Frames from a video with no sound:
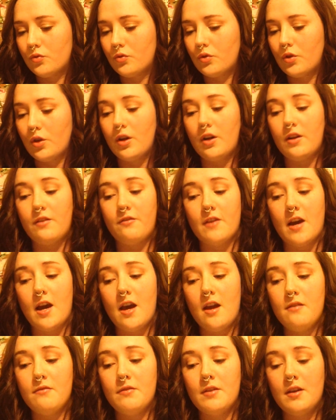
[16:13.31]

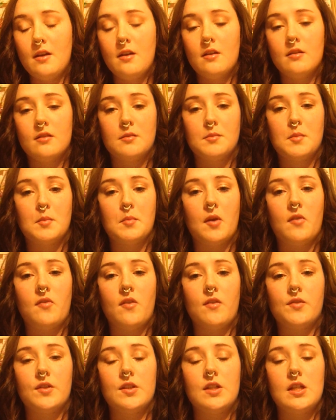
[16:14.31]
35. Some of my
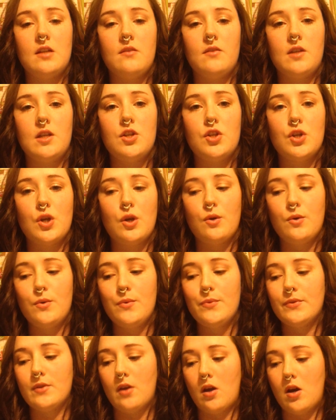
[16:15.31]
favorite TV
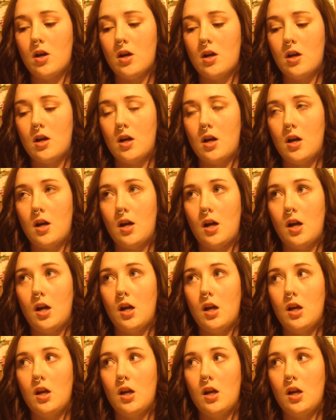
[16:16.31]
shows are